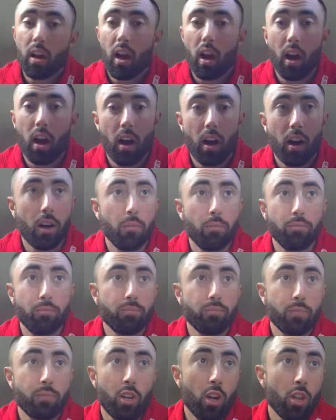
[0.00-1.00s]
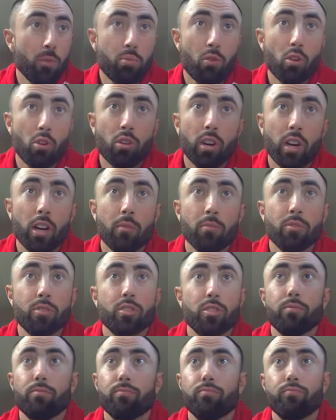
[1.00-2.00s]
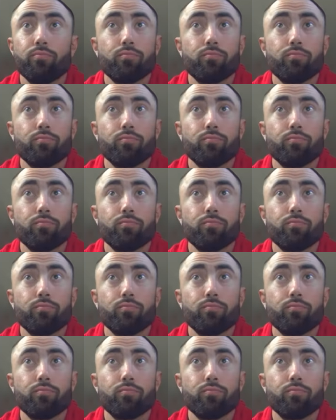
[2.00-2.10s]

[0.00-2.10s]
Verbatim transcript: um, get all the programs